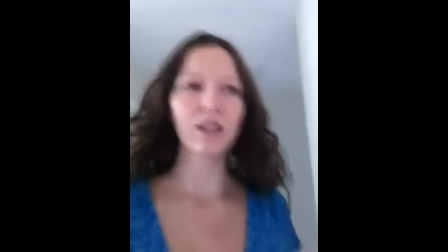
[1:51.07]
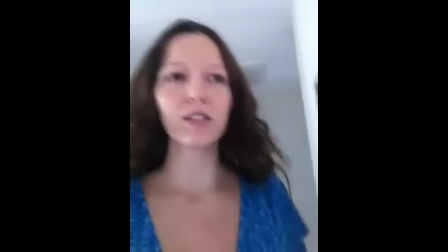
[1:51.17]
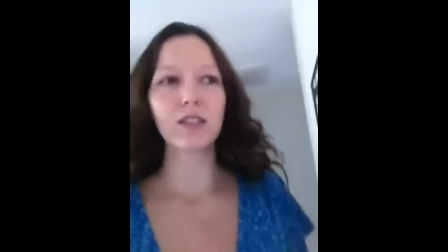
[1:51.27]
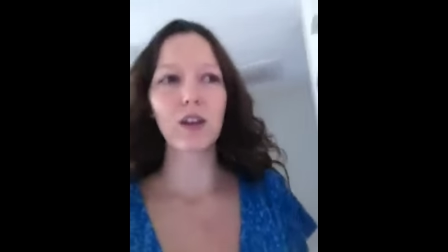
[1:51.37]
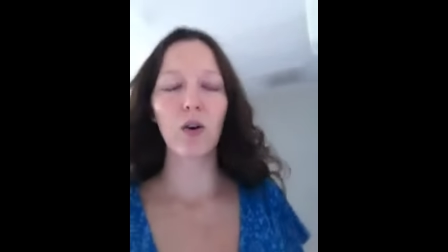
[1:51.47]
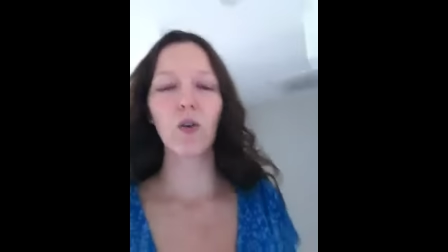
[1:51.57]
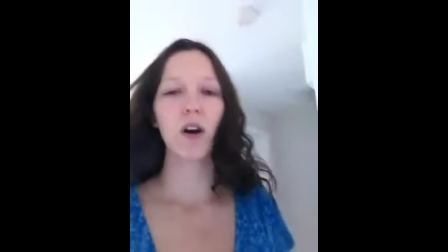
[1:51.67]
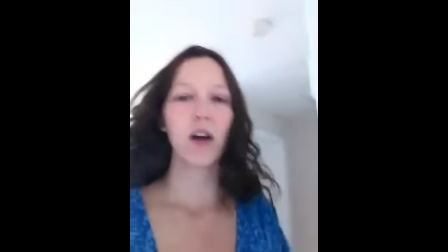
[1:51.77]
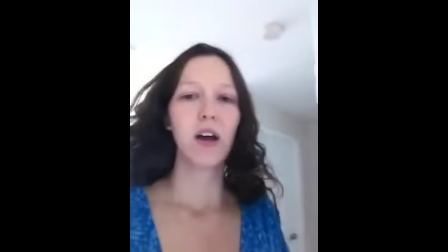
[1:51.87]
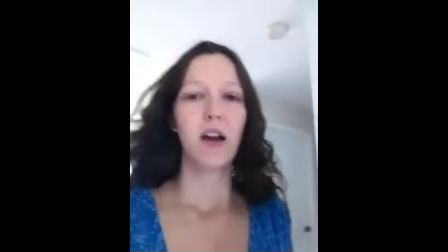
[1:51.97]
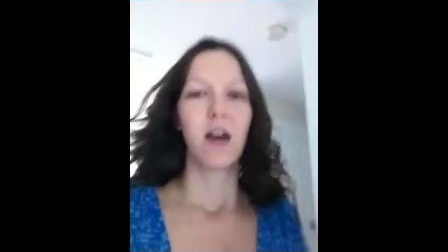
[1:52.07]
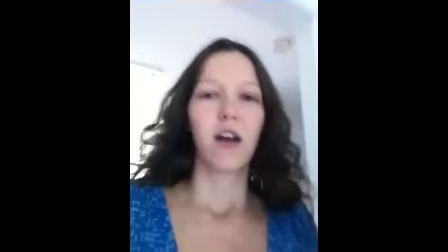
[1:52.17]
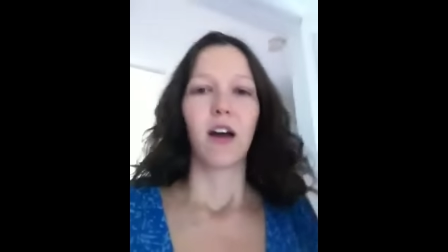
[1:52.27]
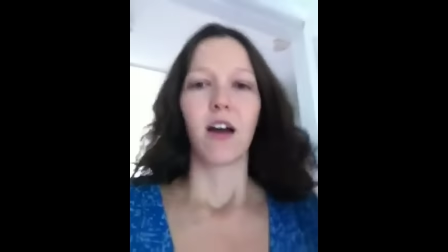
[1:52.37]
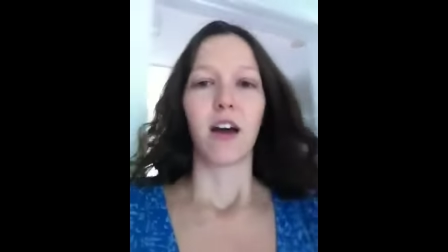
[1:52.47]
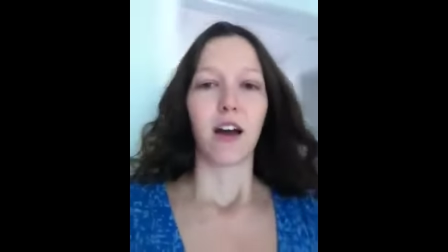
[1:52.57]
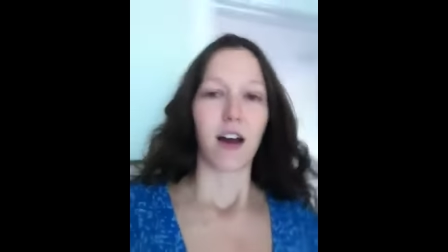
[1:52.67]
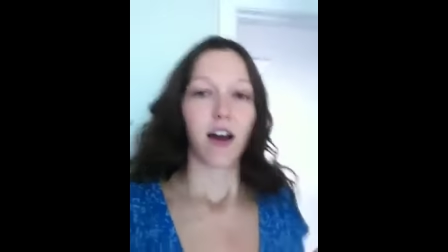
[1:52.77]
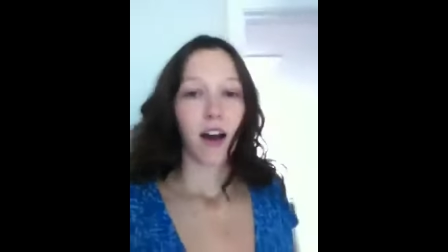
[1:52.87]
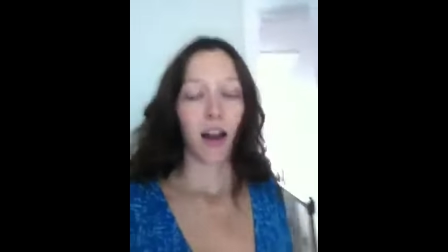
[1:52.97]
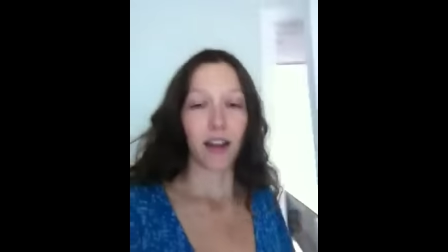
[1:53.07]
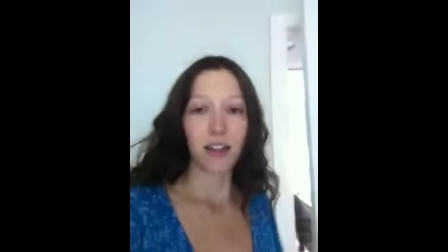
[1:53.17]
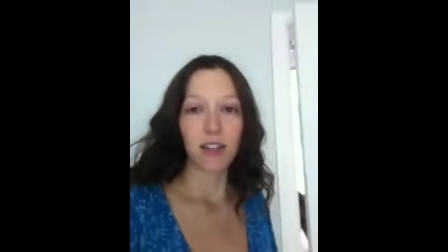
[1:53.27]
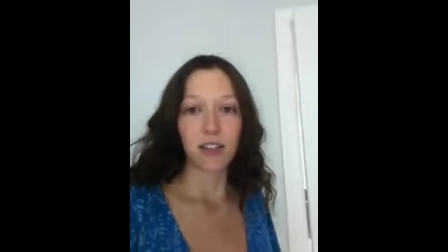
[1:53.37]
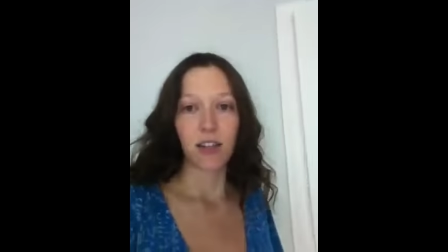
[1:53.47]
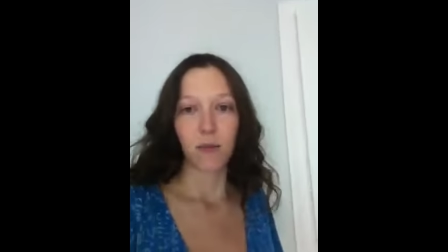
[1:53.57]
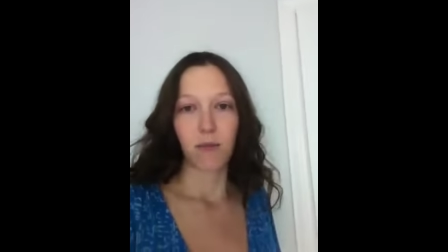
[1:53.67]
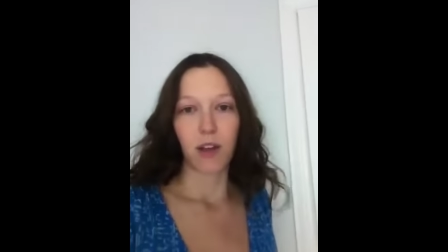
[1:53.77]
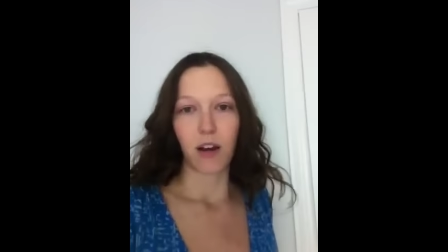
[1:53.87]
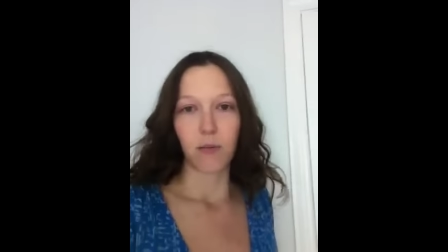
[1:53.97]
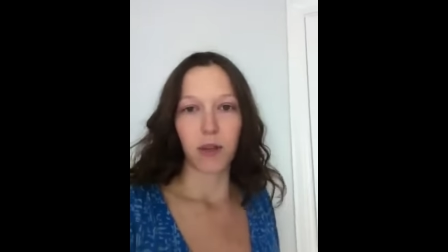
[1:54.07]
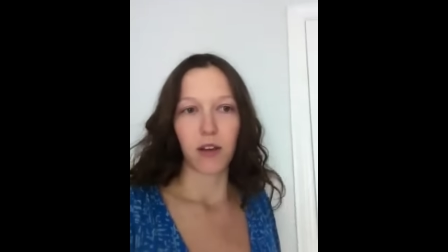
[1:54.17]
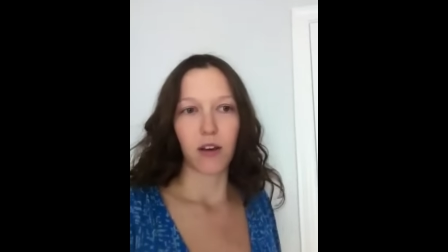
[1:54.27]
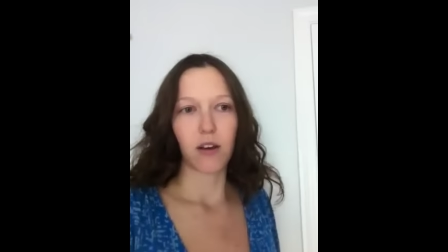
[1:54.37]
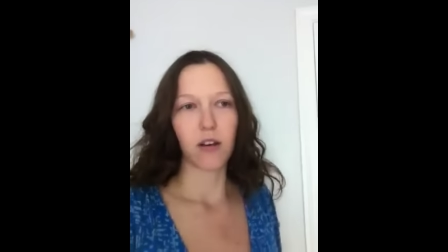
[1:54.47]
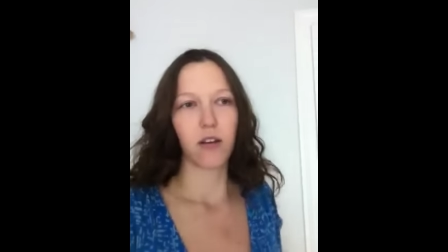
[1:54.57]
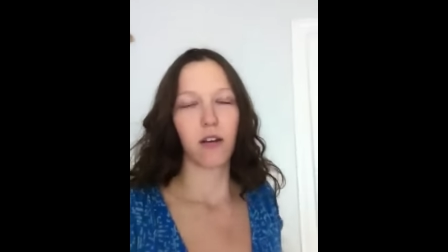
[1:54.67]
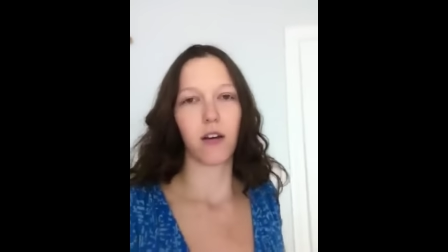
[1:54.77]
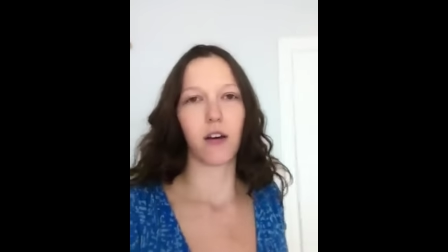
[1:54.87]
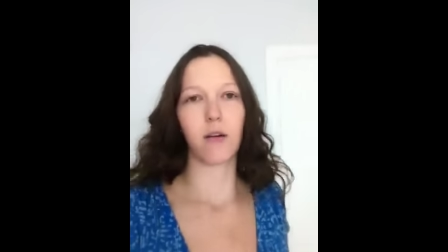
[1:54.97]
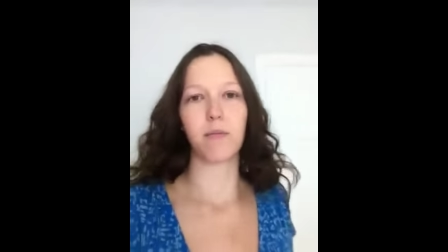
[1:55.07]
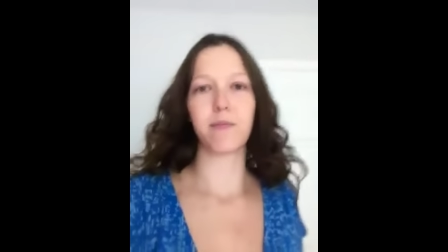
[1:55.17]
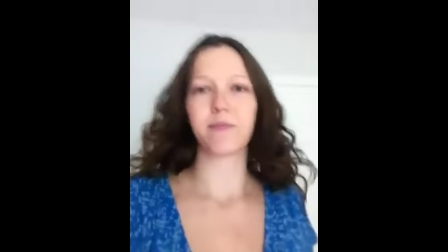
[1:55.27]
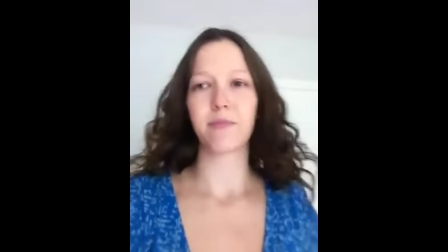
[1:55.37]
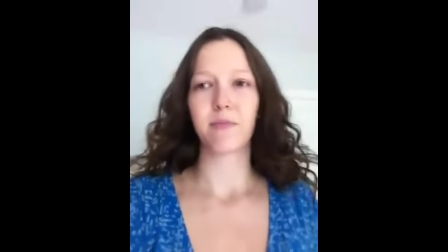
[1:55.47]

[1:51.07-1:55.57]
so I guess this can kind of be a um,